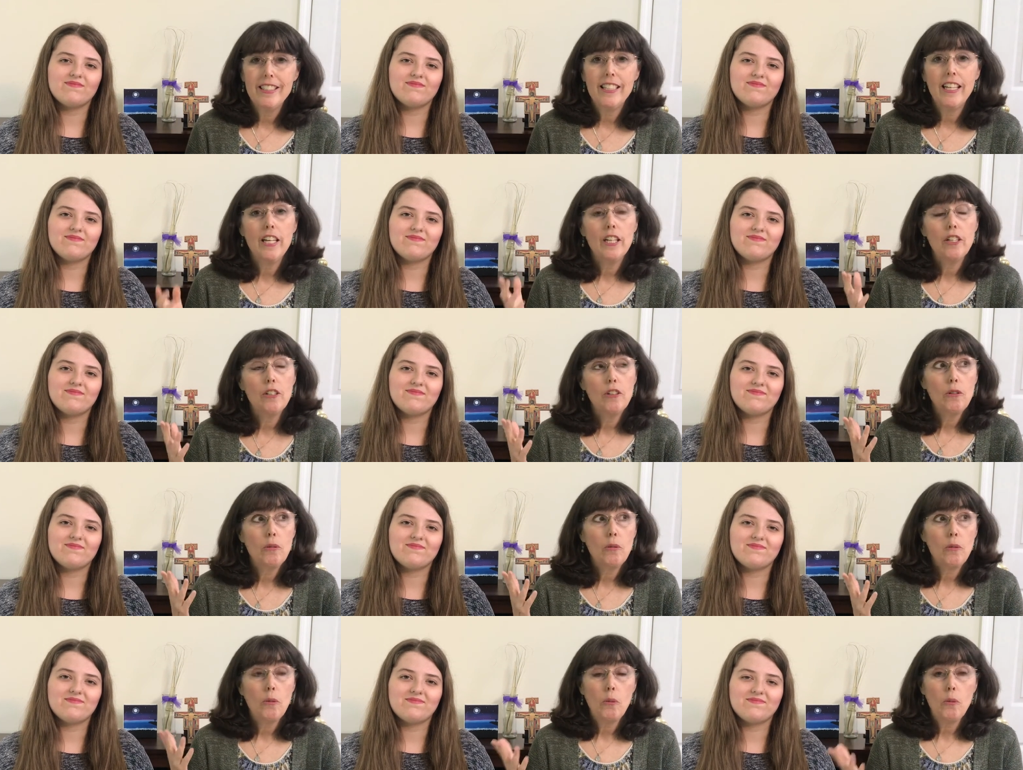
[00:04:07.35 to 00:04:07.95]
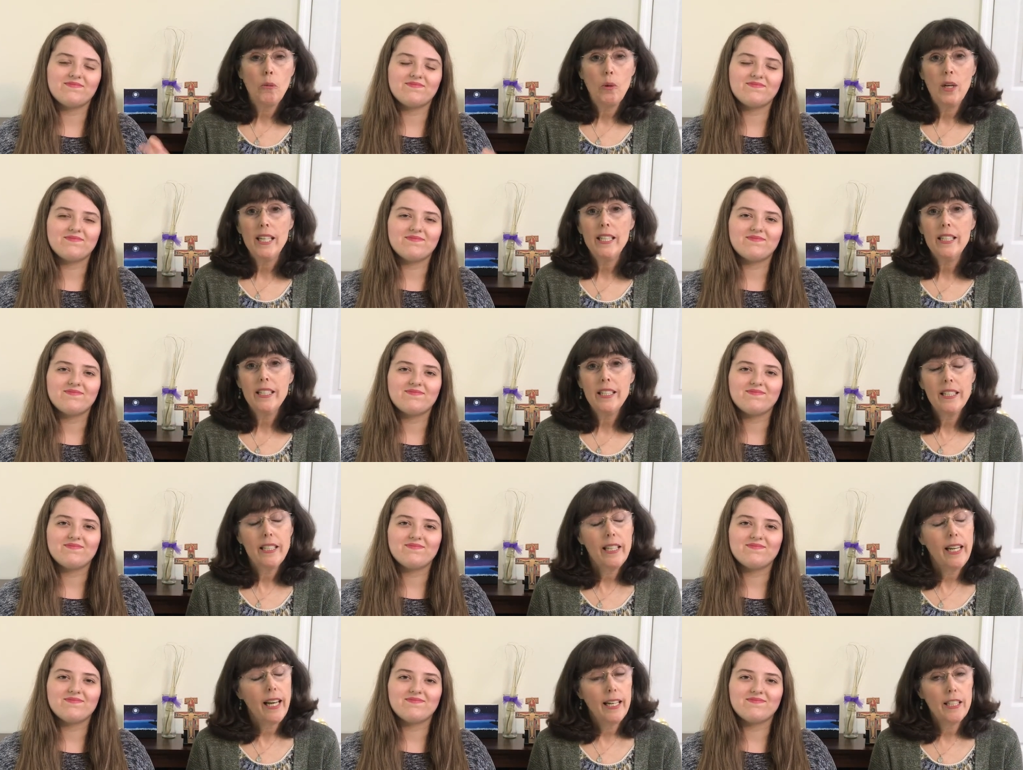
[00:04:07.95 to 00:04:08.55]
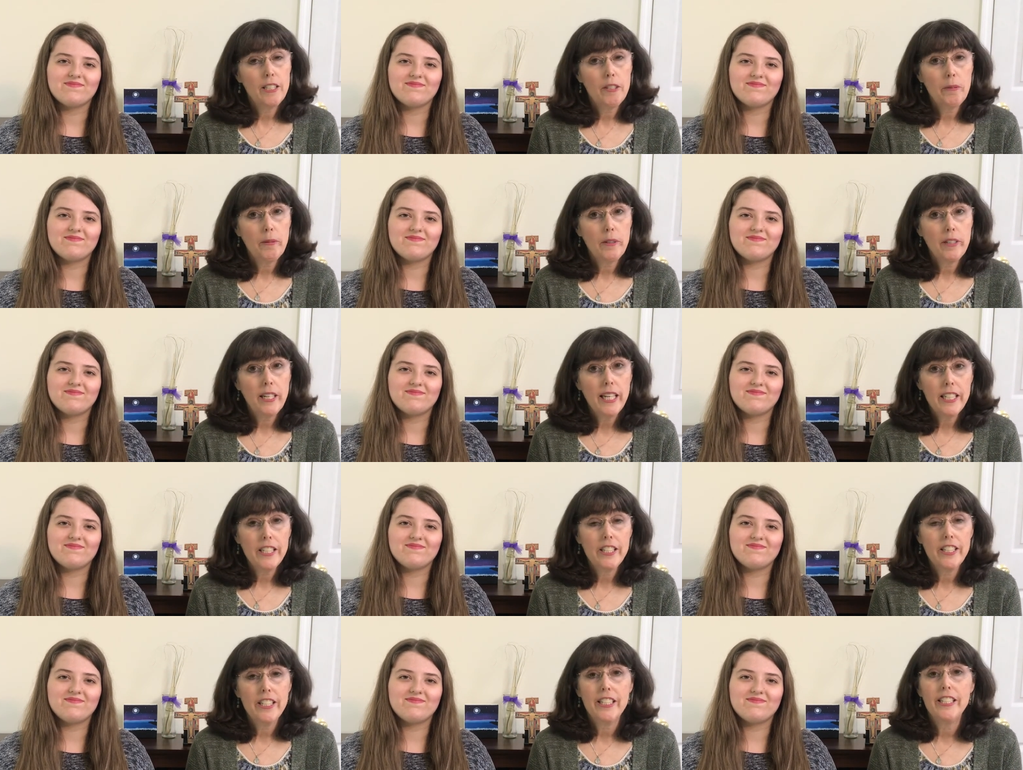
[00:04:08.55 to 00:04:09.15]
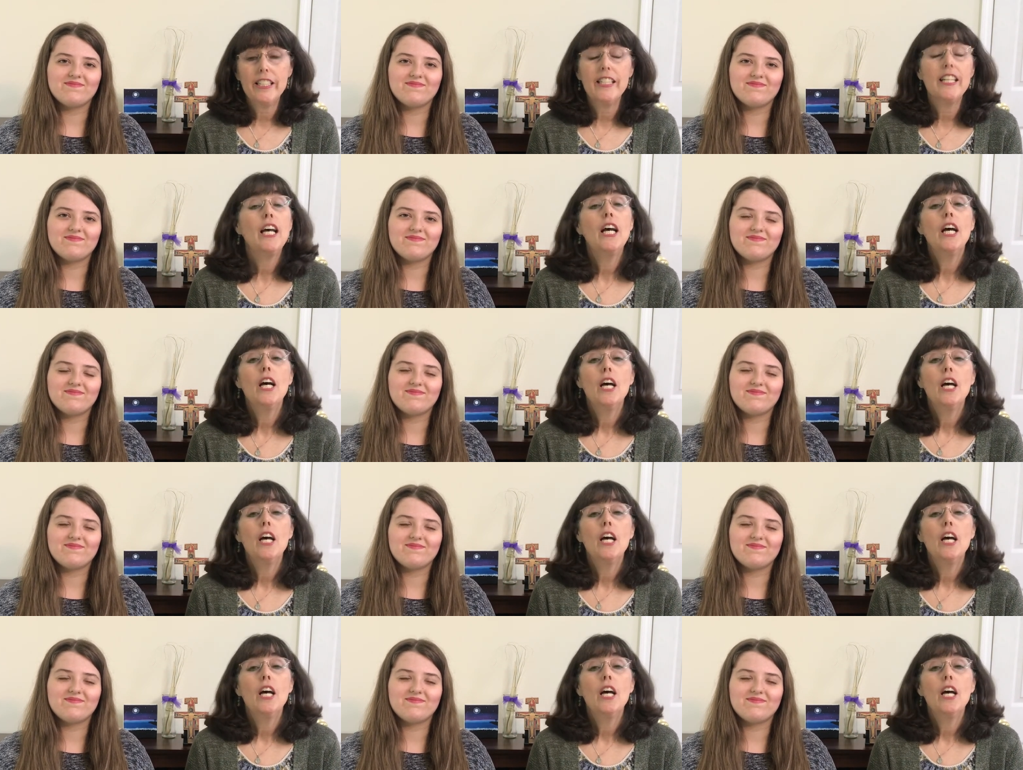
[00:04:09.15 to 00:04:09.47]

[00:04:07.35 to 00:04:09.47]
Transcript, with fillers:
Speaker 1: Now, what is an aspiration?